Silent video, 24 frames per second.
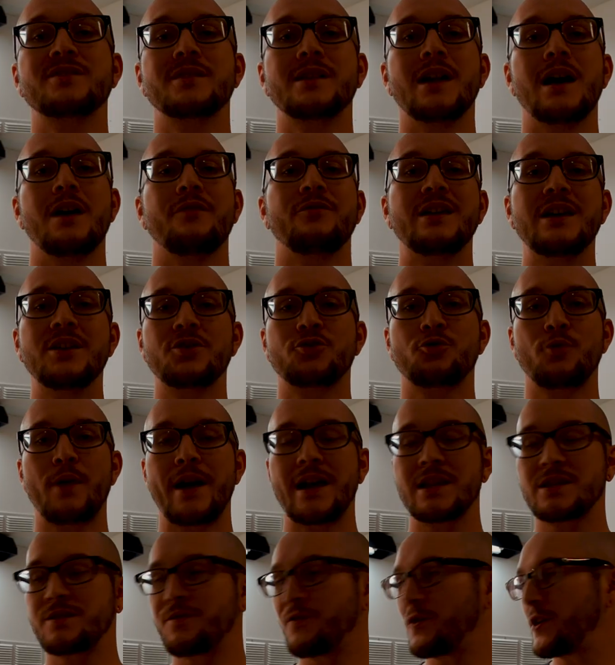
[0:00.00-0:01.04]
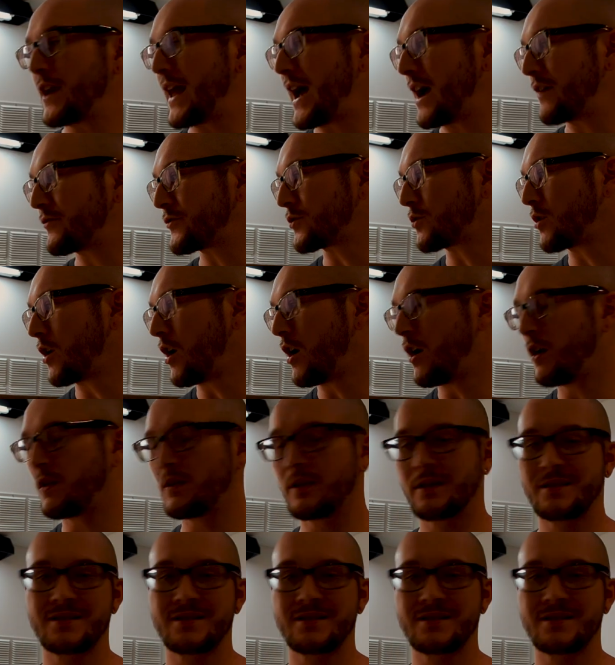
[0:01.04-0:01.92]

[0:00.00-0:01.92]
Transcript: you're going to have heat transfer, and after all,